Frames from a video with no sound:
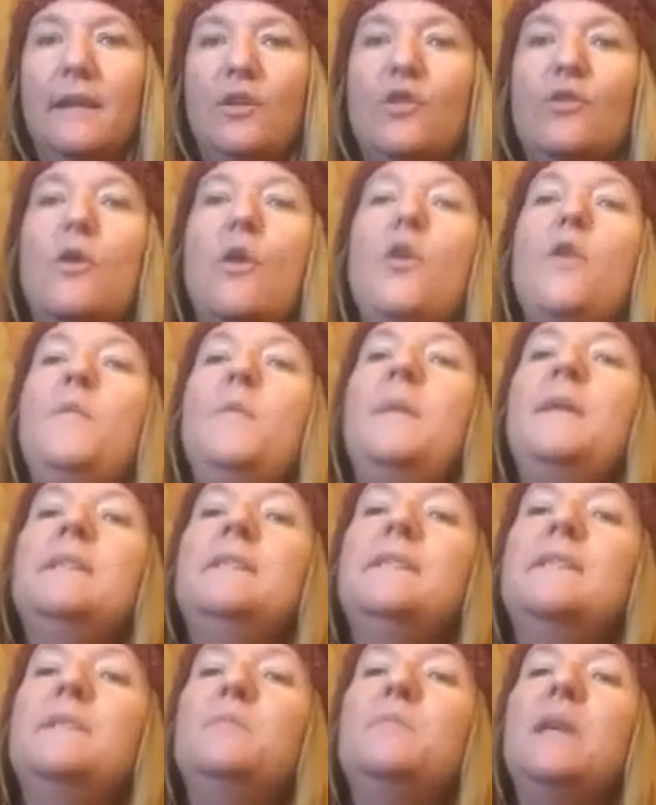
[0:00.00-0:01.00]
you're
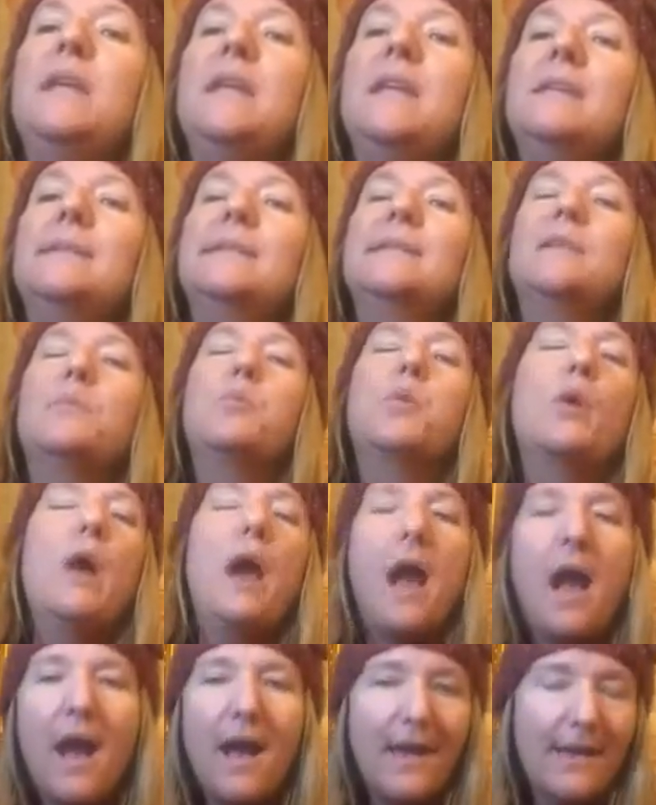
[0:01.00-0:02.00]
open to being
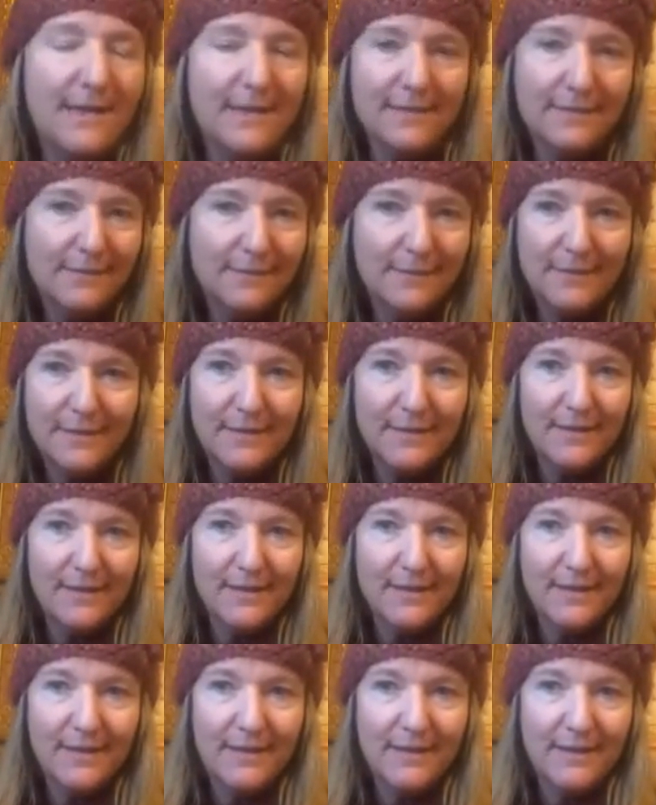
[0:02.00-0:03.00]
surprised
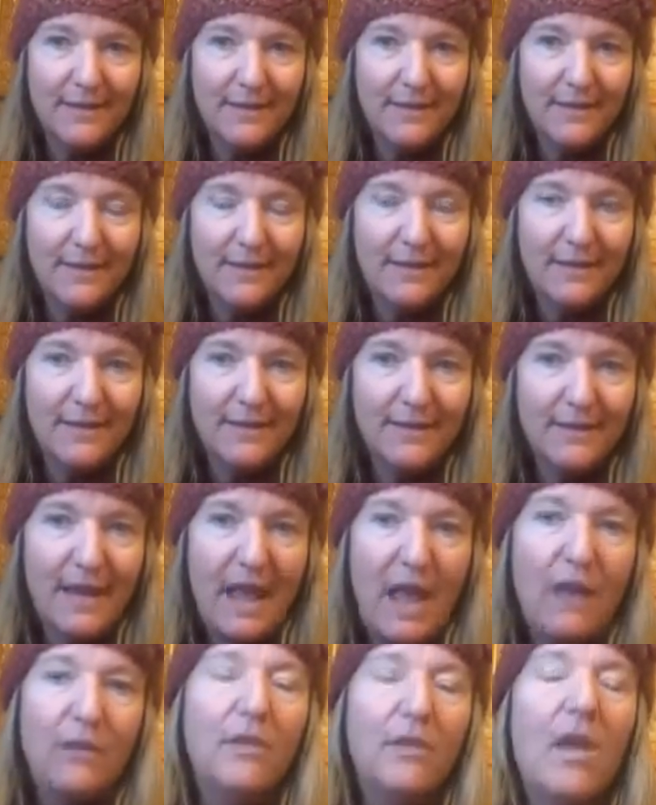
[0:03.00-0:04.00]

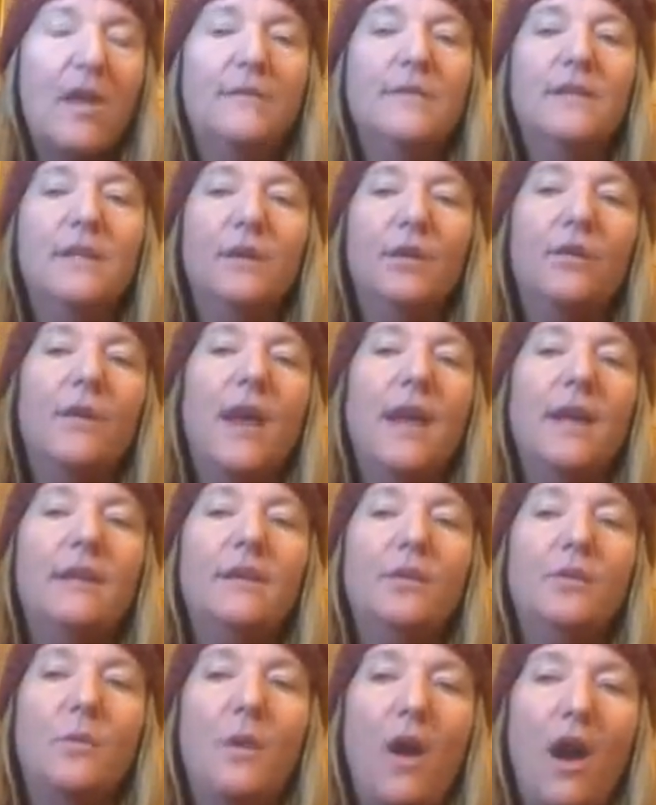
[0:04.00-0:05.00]
how loved and great
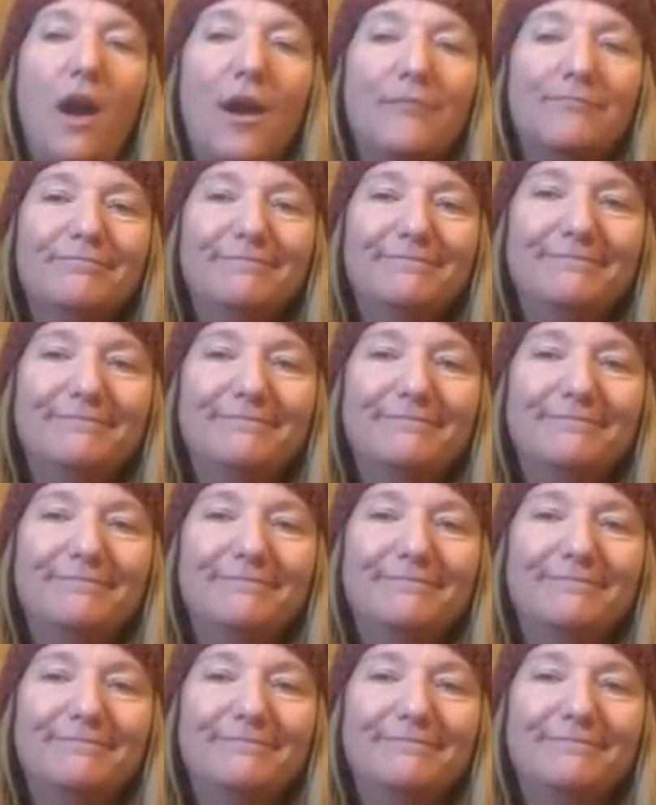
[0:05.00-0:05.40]
you are.